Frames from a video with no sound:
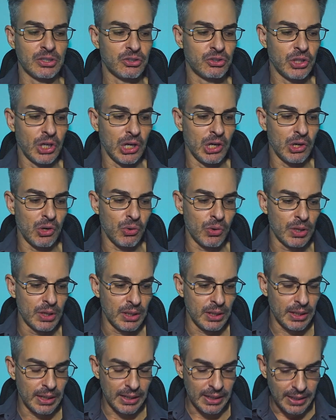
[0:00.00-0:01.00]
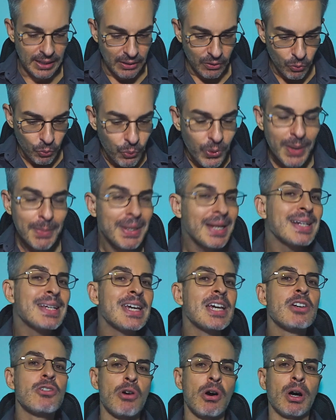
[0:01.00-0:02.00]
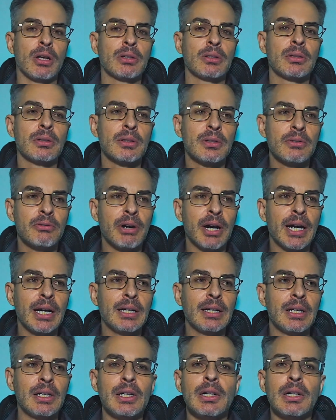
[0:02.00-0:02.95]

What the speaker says: So women cannot, right?